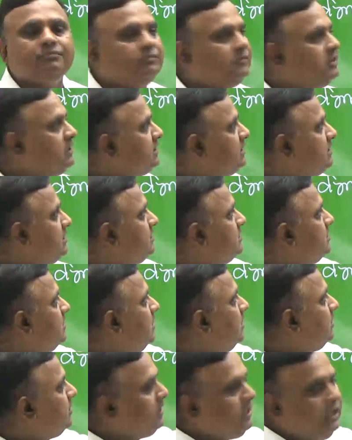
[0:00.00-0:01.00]
This is
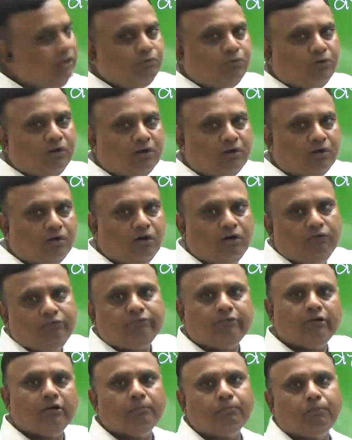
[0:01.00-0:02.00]
key word of
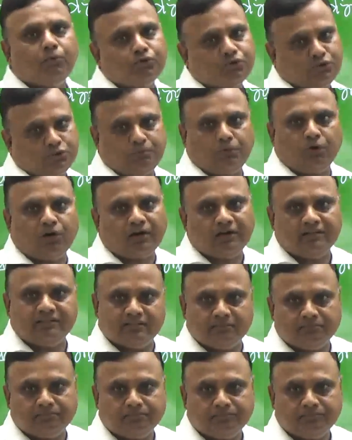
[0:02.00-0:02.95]
postmodernism.